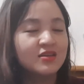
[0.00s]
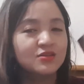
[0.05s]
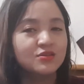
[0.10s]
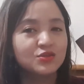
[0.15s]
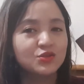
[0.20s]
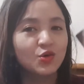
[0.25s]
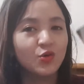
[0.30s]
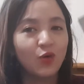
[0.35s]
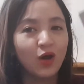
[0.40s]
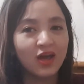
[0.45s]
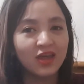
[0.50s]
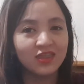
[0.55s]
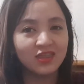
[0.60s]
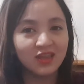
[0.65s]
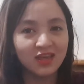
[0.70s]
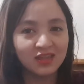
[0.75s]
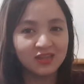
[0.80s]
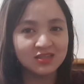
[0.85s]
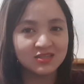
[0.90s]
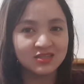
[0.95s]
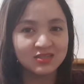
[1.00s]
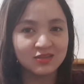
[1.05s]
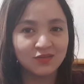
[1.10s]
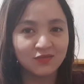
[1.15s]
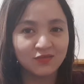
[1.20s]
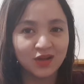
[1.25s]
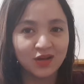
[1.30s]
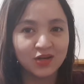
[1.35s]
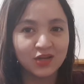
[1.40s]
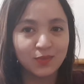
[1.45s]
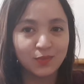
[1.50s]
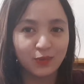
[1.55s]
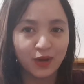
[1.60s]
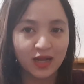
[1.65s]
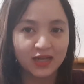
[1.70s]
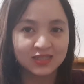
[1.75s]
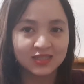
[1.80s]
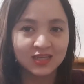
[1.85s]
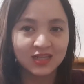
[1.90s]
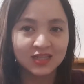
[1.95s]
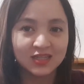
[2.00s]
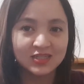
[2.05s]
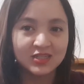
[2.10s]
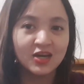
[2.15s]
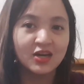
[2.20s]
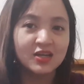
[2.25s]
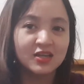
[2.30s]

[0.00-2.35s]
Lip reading: So I think this is a very practical and